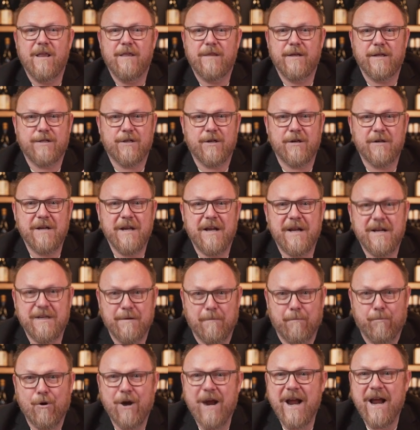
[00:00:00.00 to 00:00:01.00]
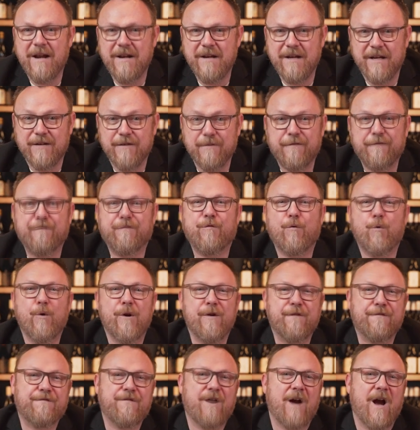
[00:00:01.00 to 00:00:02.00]
They turned it into brandy to
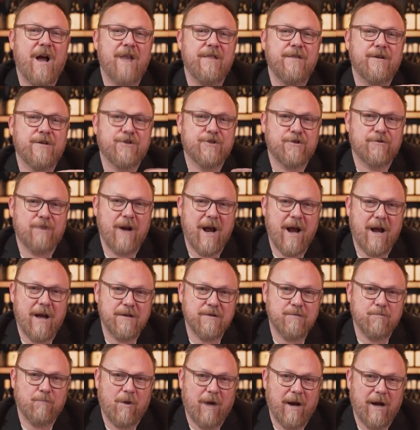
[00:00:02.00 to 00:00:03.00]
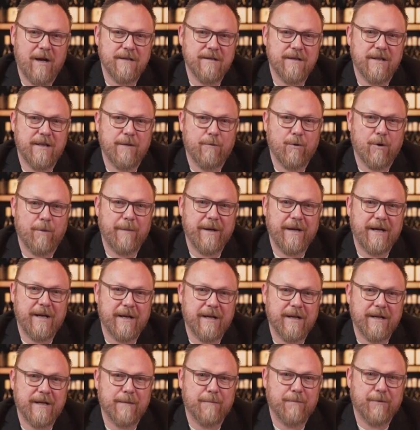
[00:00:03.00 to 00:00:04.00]
fortify the Shiraz wines that they were
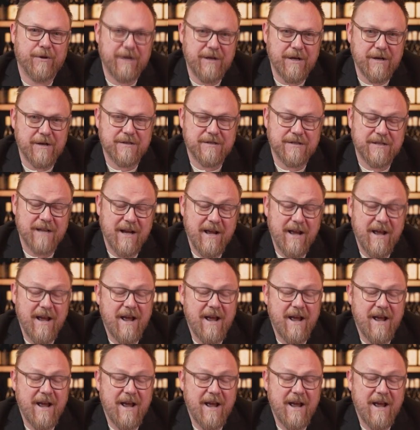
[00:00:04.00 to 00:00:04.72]
beginning to produce.